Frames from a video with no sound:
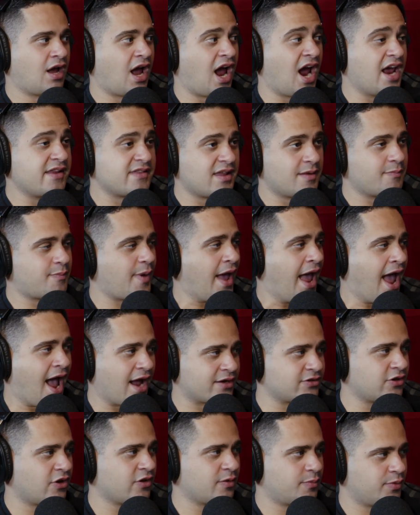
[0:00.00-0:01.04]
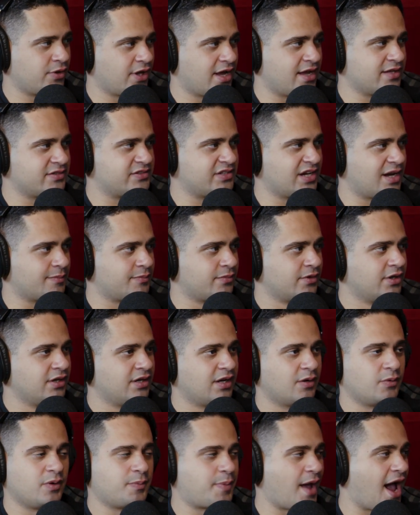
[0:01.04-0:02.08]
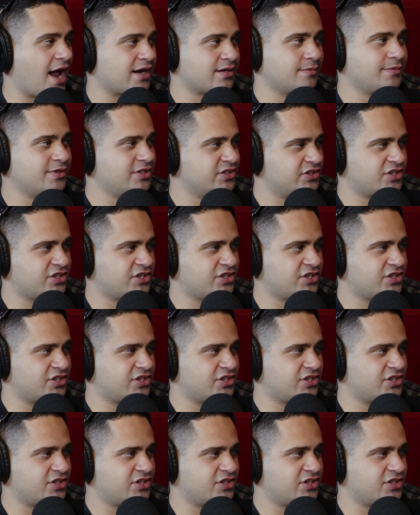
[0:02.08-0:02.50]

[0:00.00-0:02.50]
and then packed all the plants up. We packed them in these